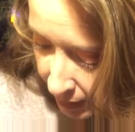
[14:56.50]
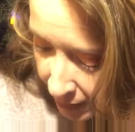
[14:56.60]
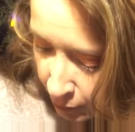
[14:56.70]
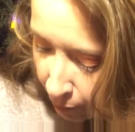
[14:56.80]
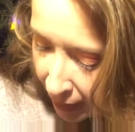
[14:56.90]

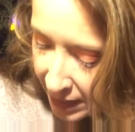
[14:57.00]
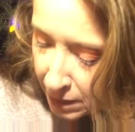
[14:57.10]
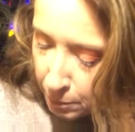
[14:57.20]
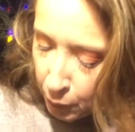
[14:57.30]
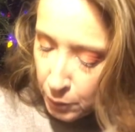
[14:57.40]
I know I
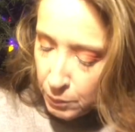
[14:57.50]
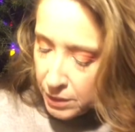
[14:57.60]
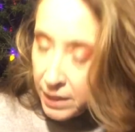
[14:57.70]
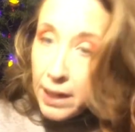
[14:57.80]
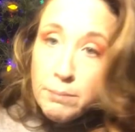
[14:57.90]
get bored with
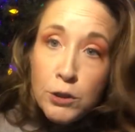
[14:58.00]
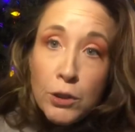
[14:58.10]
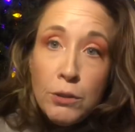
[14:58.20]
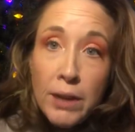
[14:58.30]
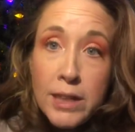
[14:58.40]
it, and I'm sure
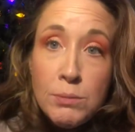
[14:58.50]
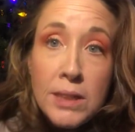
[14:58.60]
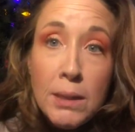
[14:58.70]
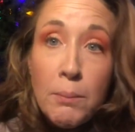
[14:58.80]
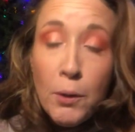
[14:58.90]
you guys would
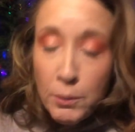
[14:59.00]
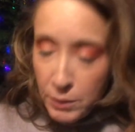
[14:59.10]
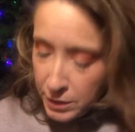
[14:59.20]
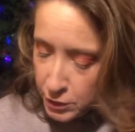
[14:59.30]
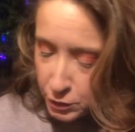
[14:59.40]
get bored
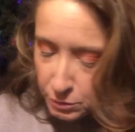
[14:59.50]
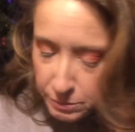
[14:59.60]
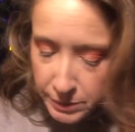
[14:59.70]
with it too.